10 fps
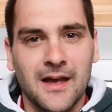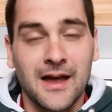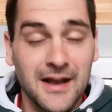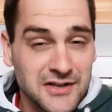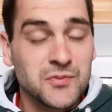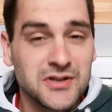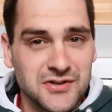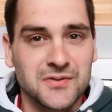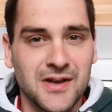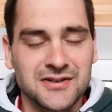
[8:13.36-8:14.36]
And as we
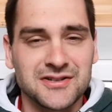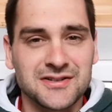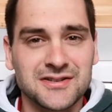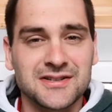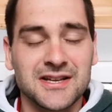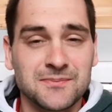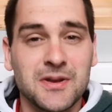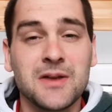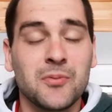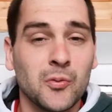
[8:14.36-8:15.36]
do that, Jesus says,
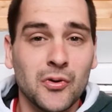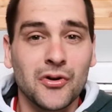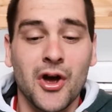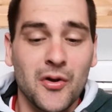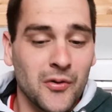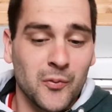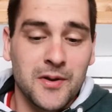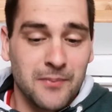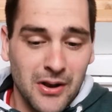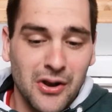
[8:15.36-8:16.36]
people will know that
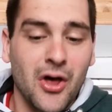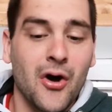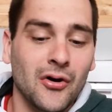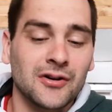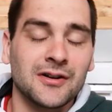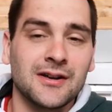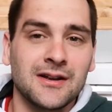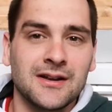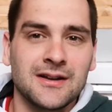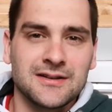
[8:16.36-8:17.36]
we belong
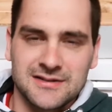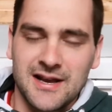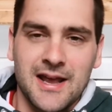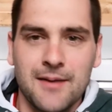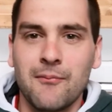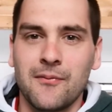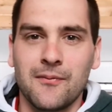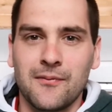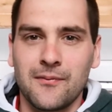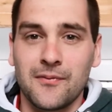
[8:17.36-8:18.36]
to Him
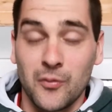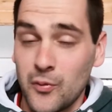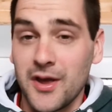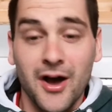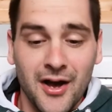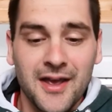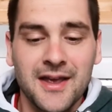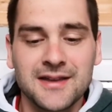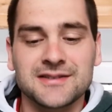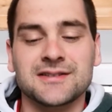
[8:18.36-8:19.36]
that we are
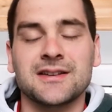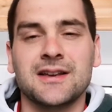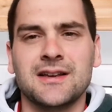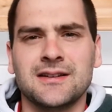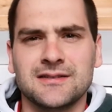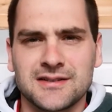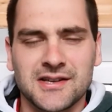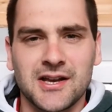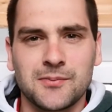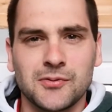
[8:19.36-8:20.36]
his
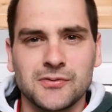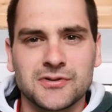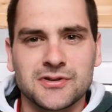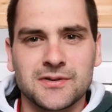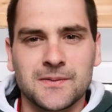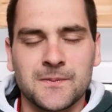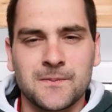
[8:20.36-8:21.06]
disciples.